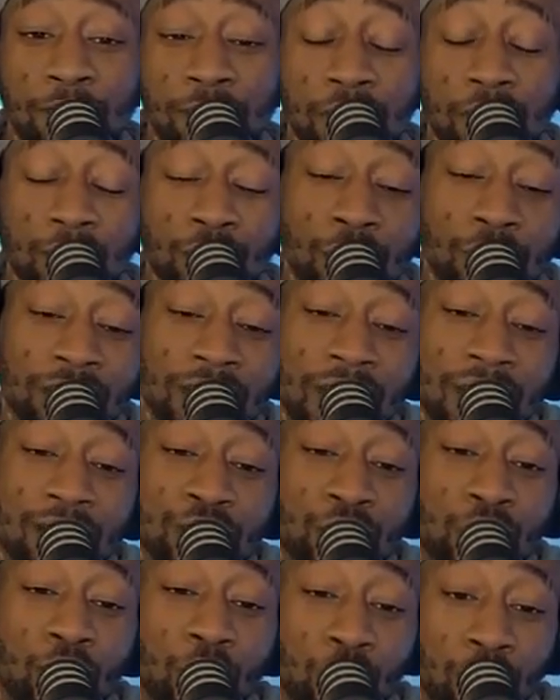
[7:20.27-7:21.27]
being looked at
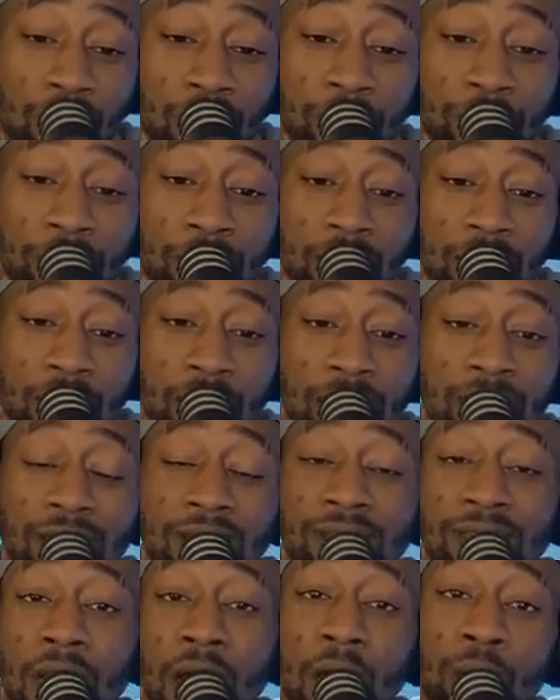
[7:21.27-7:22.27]
as a creep
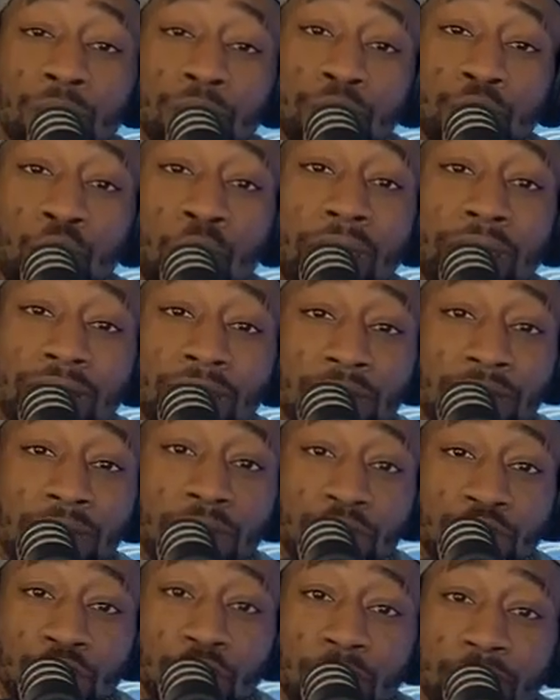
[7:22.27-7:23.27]
is how attractive the
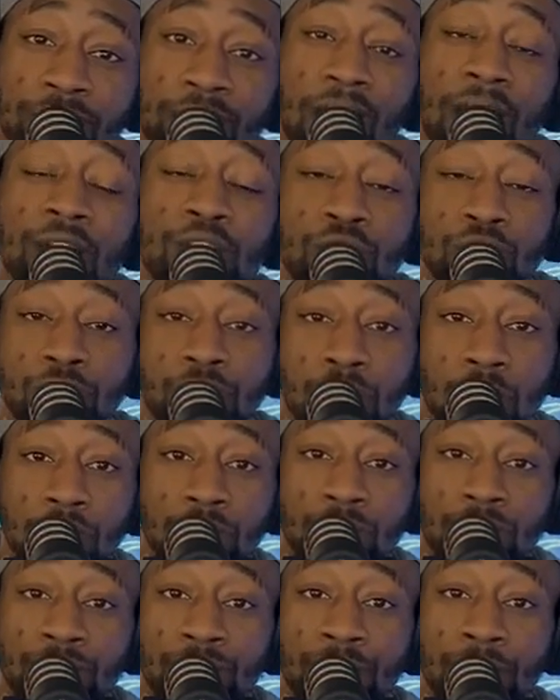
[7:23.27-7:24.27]
chick finds you, bro.
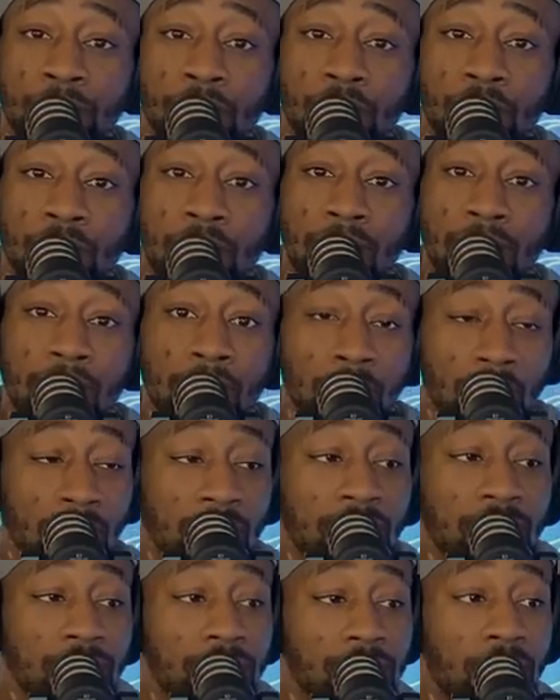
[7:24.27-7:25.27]
And
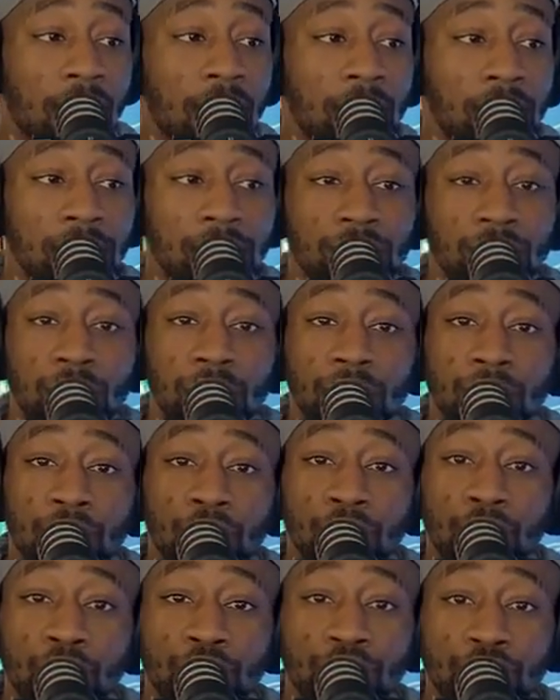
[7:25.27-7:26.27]
in this case,
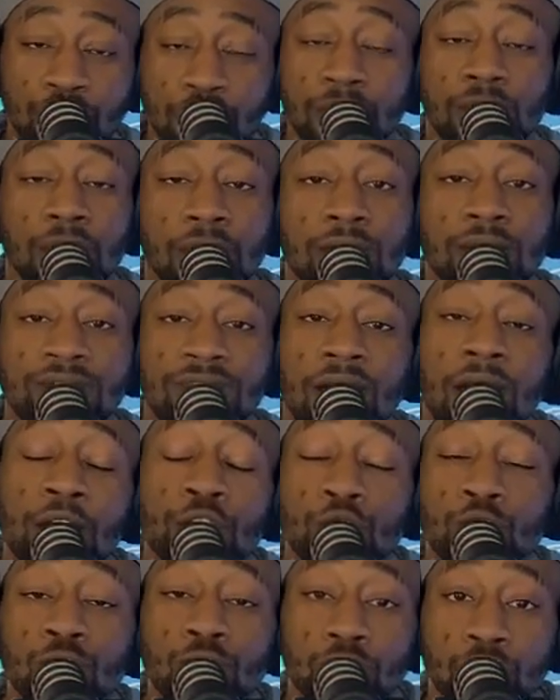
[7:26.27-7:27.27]
she doesn't
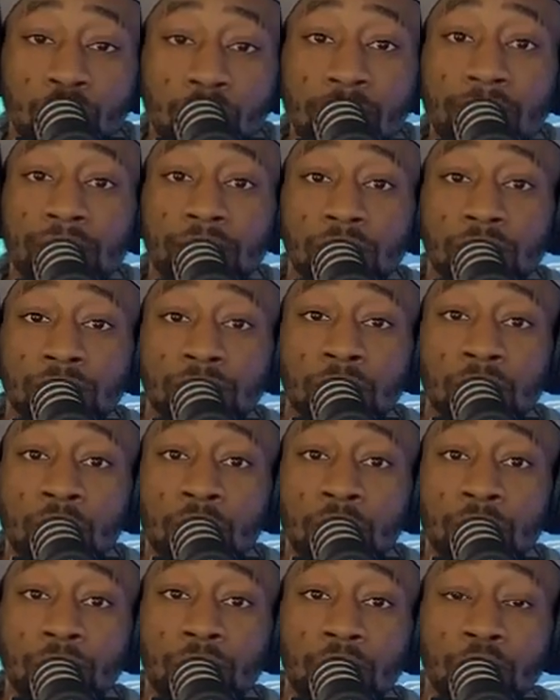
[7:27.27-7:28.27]
find you attractive,
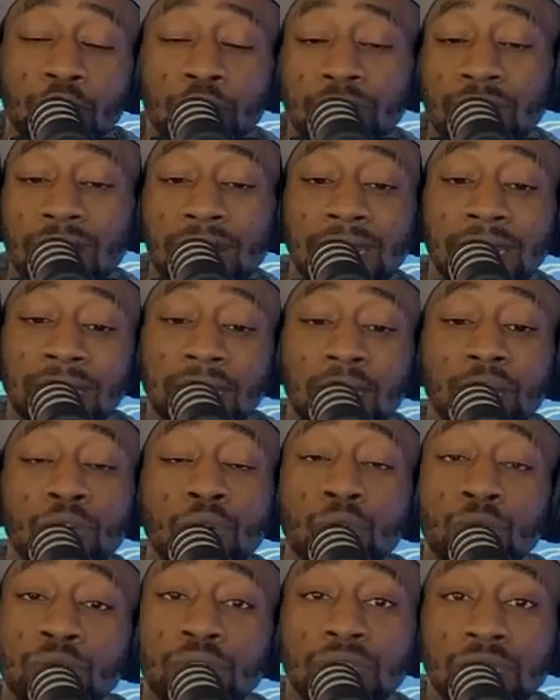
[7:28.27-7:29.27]
right? You're not getting
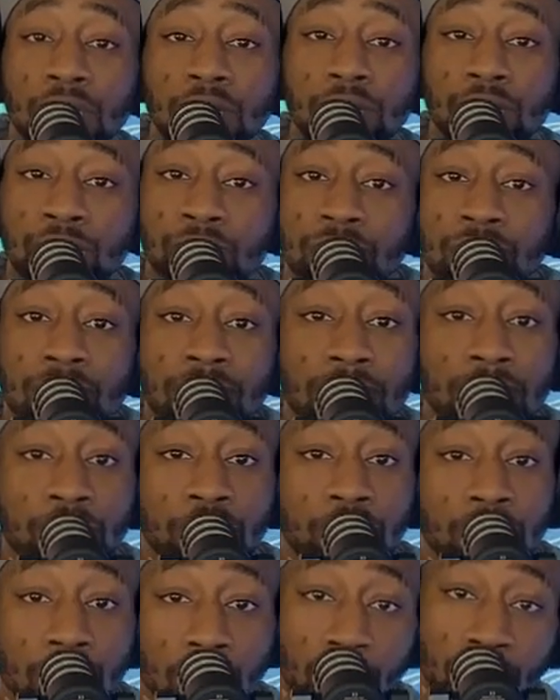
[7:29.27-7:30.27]
no signals that,
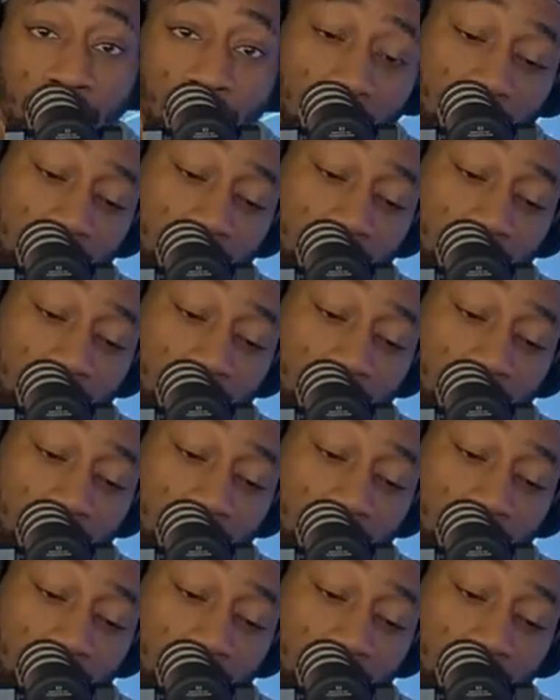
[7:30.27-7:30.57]
the